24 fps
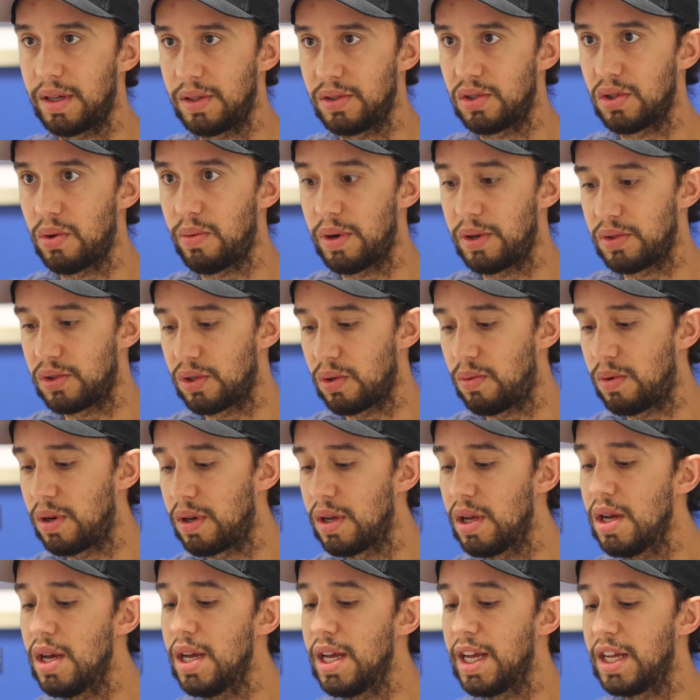and so on and so
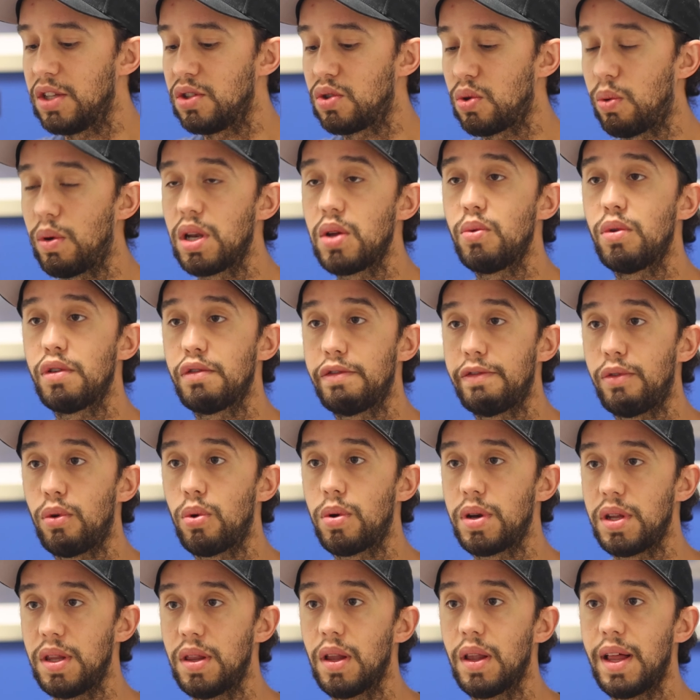on. In
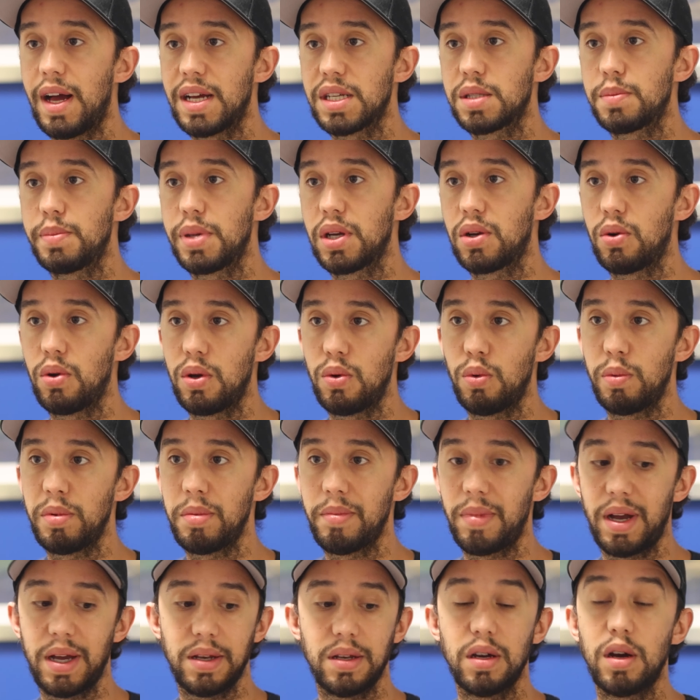2140, the last Bitcoin will be
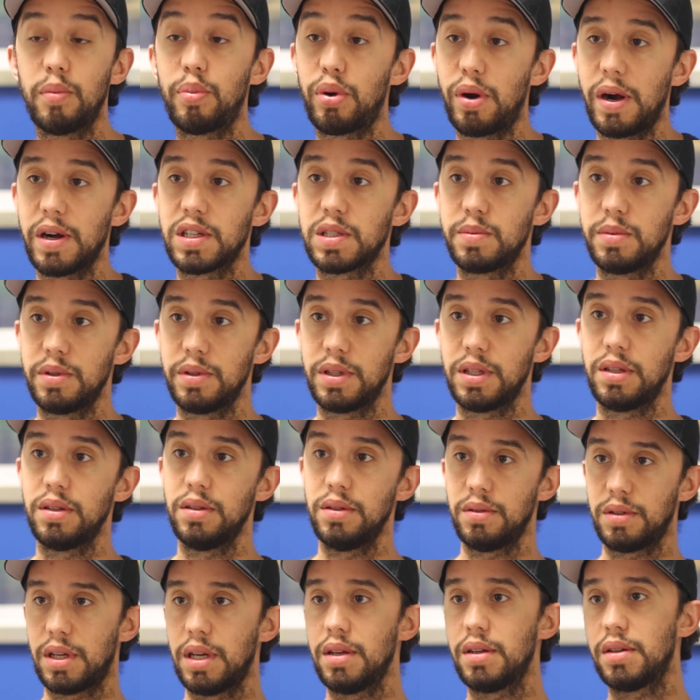mined approximately.
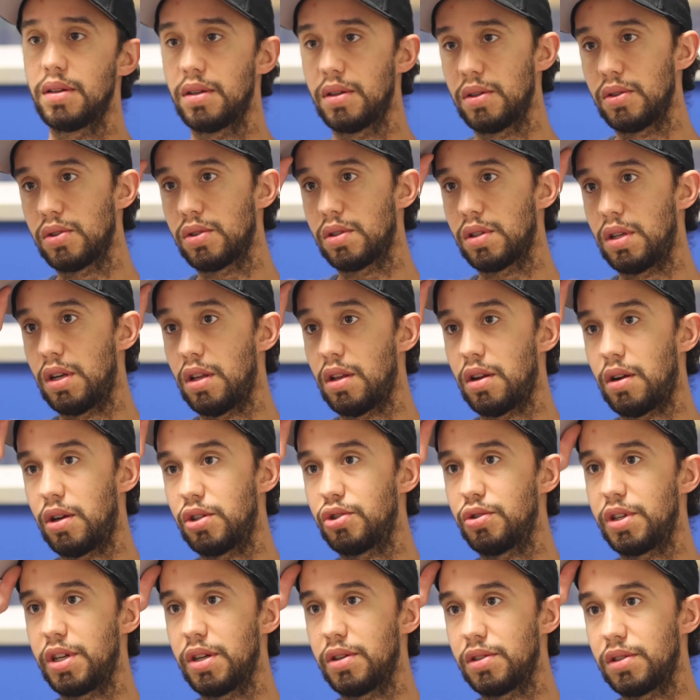Okay. So another
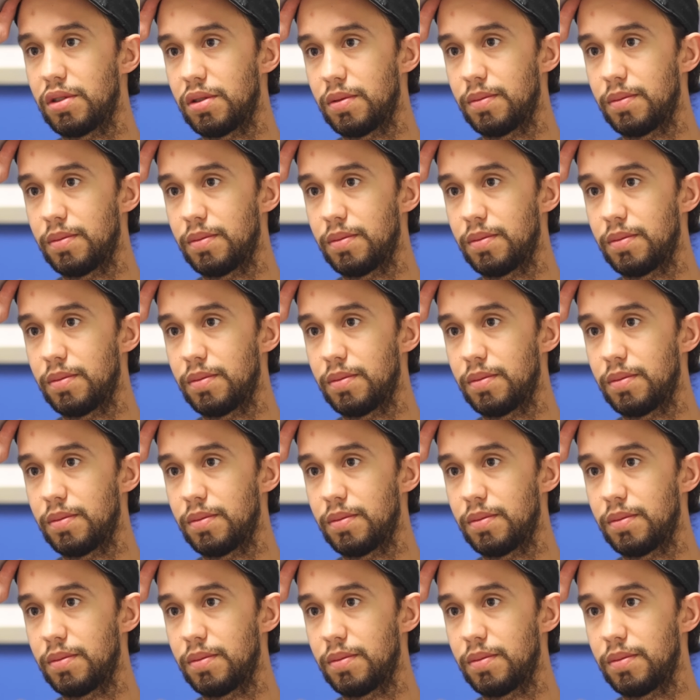100 years.